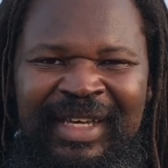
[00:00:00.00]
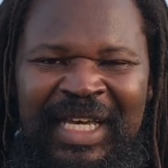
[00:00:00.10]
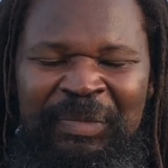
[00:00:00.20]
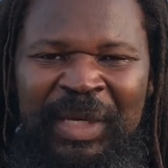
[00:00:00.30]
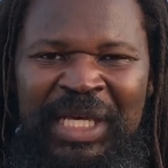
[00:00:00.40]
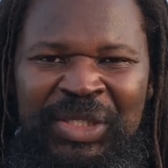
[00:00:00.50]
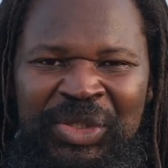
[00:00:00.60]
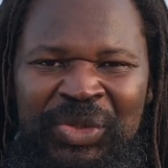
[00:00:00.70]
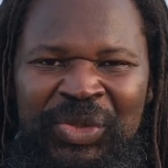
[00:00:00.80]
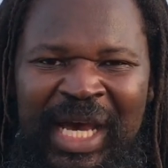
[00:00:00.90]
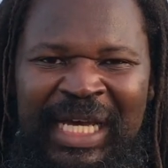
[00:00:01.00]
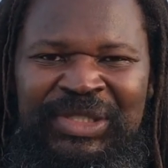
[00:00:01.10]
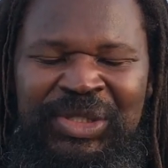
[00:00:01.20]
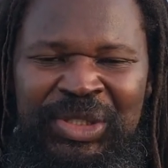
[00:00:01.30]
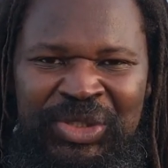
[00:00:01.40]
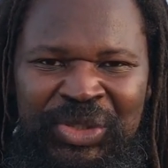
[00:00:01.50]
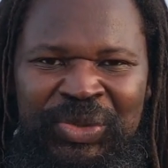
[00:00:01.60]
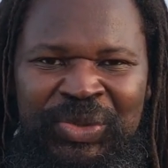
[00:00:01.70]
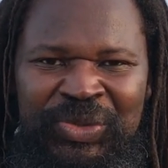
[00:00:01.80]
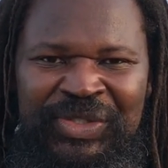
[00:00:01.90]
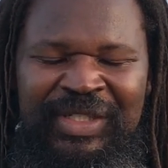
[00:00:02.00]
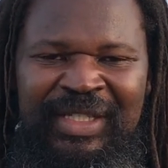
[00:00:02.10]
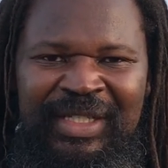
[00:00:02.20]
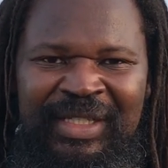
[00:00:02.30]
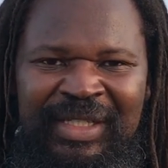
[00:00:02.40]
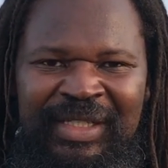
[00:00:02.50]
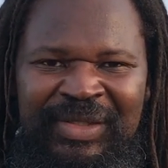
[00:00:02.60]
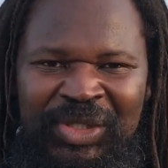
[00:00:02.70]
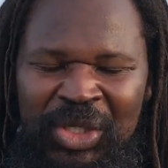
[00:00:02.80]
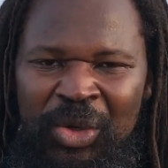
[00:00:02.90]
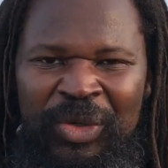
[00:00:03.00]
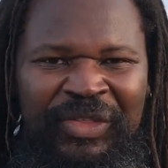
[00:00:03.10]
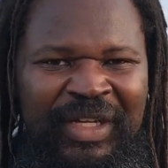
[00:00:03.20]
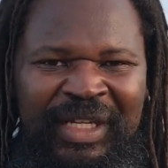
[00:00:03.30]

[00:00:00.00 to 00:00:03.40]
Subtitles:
and may you actually choose to go within and